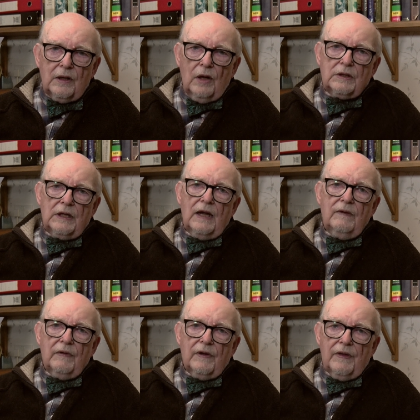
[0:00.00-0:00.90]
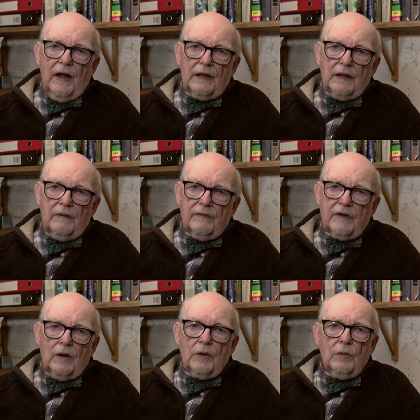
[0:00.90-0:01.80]
God gave us that gift
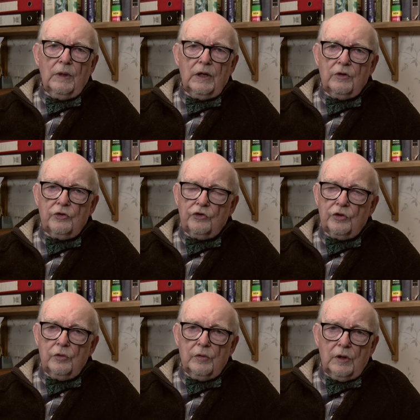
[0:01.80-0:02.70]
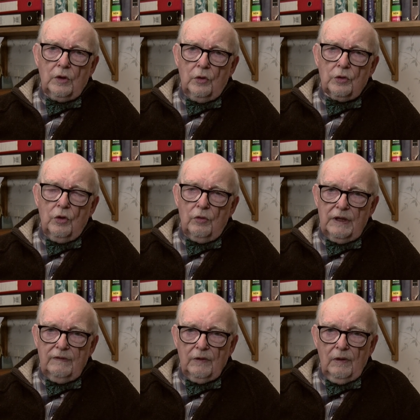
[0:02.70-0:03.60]
so that we could choose good or
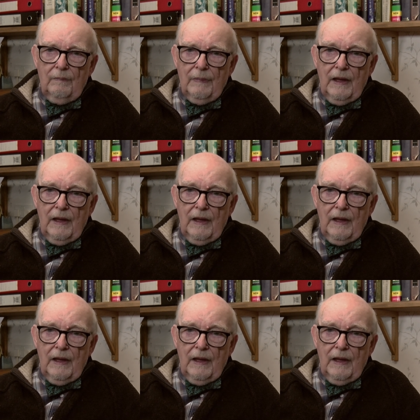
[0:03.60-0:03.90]
evil.